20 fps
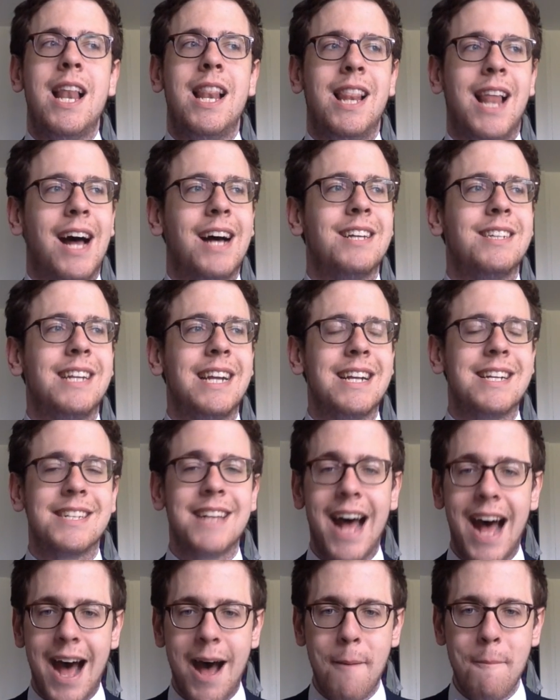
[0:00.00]
last
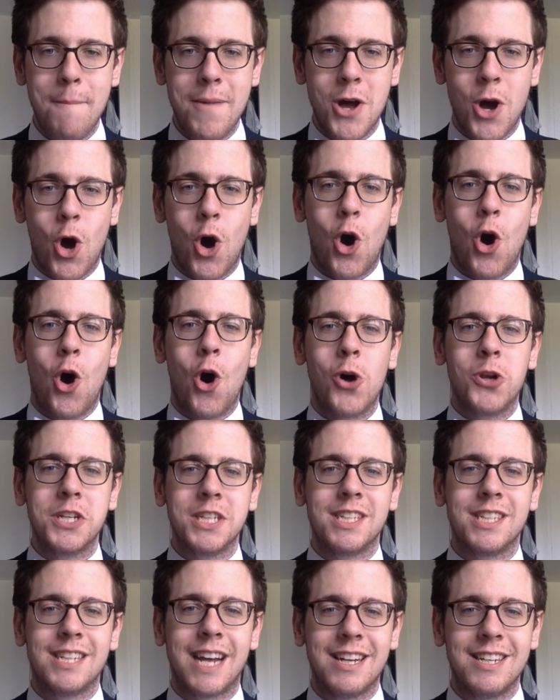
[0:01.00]
exam on
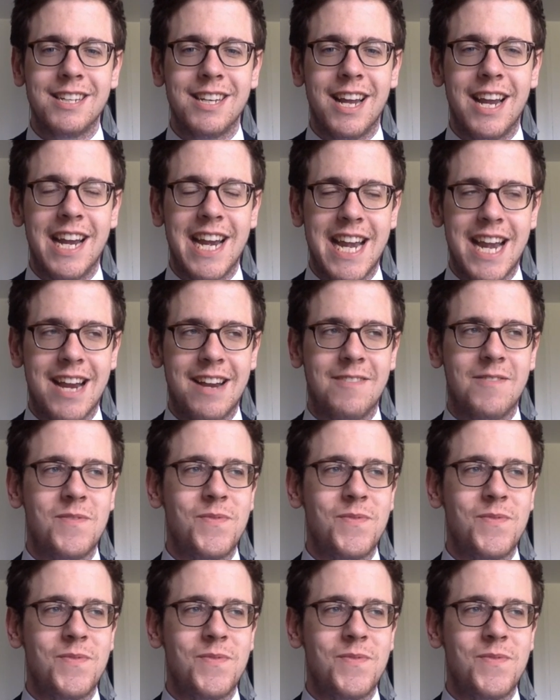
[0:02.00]
Saturday.